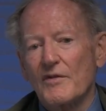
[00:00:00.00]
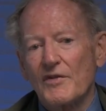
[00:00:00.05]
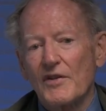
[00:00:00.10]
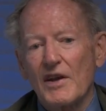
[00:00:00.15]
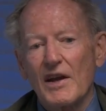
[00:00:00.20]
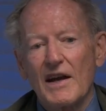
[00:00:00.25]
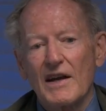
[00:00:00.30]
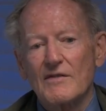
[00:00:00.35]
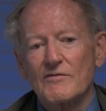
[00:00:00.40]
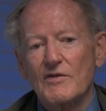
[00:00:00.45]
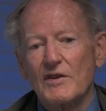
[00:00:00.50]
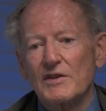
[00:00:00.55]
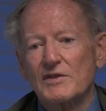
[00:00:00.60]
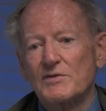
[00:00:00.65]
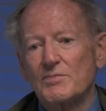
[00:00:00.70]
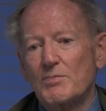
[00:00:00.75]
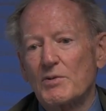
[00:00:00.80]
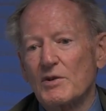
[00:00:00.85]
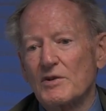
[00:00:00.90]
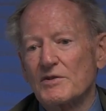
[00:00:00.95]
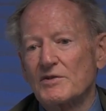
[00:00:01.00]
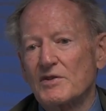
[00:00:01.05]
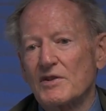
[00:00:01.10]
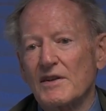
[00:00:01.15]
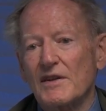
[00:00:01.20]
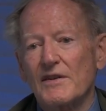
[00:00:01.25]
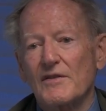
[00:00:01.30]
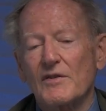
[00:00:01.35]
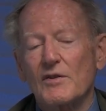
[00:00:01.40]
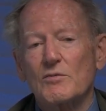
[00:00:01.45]
the average
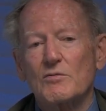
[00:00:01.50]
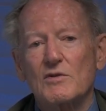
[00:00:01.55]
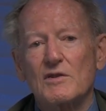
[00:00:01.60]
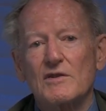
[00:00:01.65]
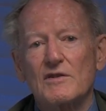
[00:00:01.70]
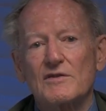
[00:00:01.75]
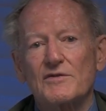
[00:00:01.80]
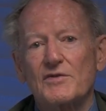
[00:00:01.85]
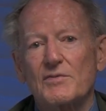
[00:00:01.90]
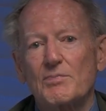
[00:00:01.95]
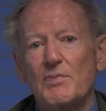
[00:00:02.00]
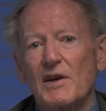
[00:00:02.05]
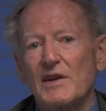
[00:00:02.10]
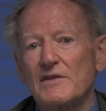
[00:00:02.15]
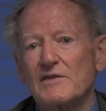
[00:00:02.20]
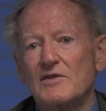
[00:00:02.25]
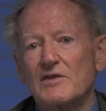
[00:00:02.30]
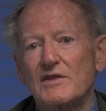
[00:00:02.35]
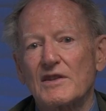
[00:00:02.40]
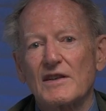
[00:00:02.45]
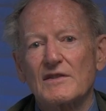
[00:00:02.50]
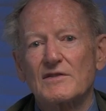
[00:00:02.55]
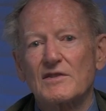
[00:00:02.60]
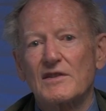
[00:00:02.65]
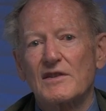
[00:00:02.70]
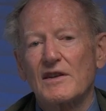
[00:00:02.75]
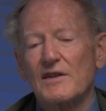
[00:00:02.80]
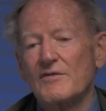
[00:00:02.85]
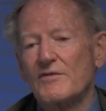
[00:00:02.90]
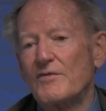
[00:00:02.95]
person in the world spends
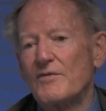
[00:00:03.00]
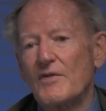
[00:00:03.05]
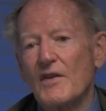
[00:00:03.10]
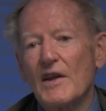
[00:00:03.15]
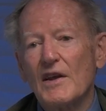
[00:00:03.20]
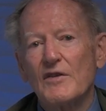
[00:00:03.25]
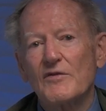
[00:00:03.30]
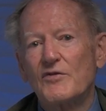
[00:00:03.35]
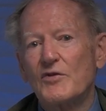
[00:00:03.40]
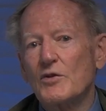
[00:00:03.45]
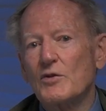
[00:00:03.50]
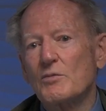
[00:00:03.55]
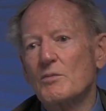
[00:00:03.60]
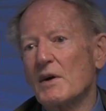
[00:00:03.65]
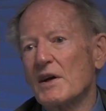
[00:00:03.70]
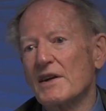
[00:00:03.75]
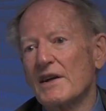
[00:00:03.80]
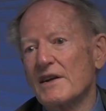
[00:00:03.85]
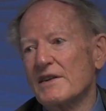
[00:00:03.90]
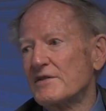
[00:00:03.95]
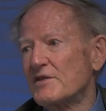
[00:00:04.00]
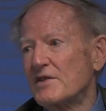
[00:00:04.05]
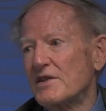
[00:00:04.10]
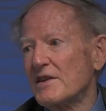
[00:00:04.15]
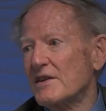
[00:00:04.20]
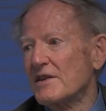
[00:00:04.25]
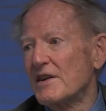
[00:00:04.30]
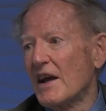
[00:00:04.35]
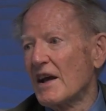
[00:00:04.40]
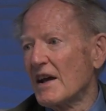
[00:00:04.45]
just a few minutes
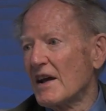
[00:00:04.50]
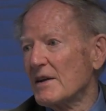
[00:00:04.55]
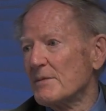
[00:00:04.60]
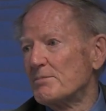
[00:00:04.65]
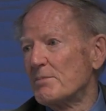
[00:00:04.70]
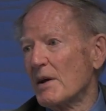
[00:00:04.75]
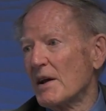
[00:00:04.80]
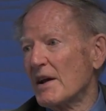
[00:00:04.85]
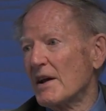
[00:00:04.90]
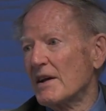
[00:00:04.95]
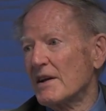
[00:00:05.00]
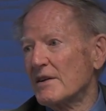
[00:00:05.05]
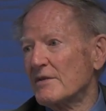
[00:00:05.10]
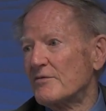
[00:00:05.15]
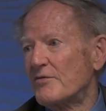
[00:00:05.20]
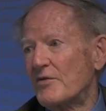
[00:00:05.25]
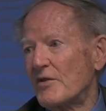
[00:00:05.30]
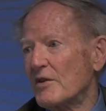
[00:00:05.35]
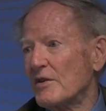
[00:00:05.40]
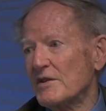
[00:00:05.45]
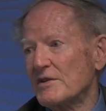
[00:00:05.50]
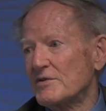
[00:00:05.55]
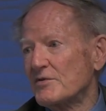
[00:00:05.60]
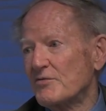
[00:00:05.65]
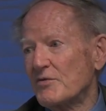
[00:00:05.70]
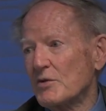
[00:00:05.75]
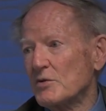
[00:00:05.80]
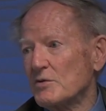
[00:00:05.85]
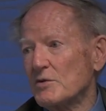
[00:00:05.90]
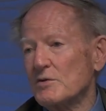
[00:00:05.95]
a day paying for his
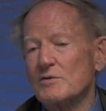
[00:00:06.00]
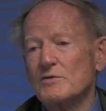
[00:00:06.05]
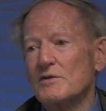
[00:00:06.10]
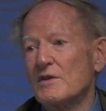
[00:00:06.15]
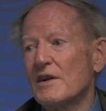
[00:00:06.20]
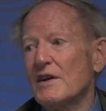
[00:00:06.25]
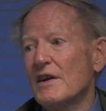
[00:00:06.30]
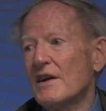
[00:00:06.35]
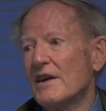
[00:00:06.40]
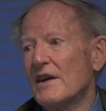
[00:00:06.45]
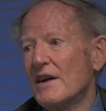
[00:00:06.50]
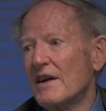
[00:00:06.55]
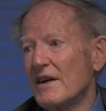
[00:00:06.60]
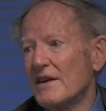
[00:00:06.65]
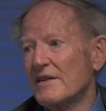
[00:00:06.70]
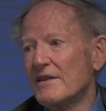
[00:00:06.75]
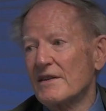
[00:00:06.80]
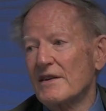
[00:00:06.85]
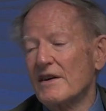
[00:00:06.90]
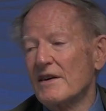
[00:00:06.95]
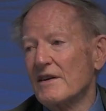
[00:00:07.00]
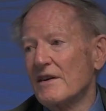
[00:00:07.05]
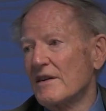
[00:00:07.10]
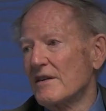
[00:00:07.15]
food, and